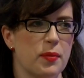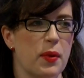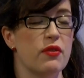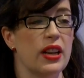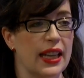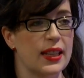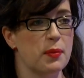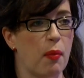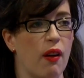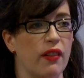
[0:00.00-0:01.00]
been really
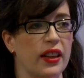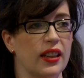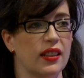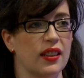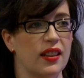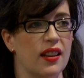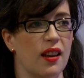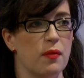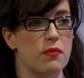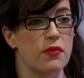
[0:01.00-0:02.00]
inspiring, and
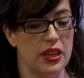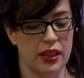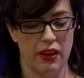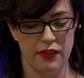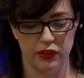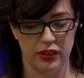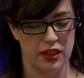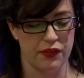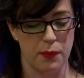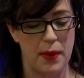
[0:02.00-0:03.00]
I'm really grateful to
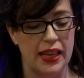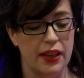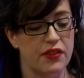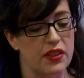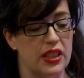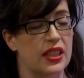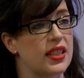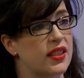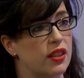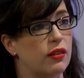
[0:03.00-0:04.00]
you for making vivid
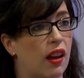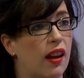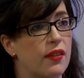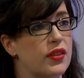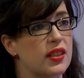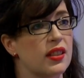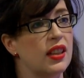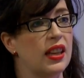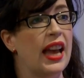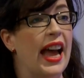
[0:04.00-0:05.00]
these 2 lives
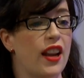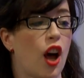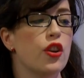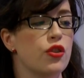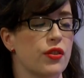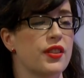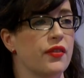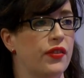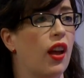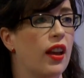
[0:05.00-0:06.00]
and hundreds
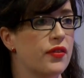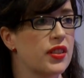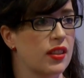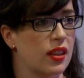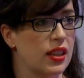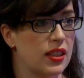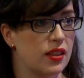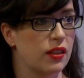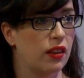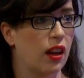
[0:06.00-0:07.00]
of lives that these
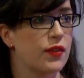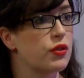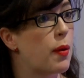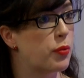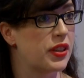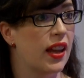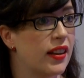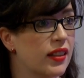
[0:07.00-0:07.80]
2 lives represent.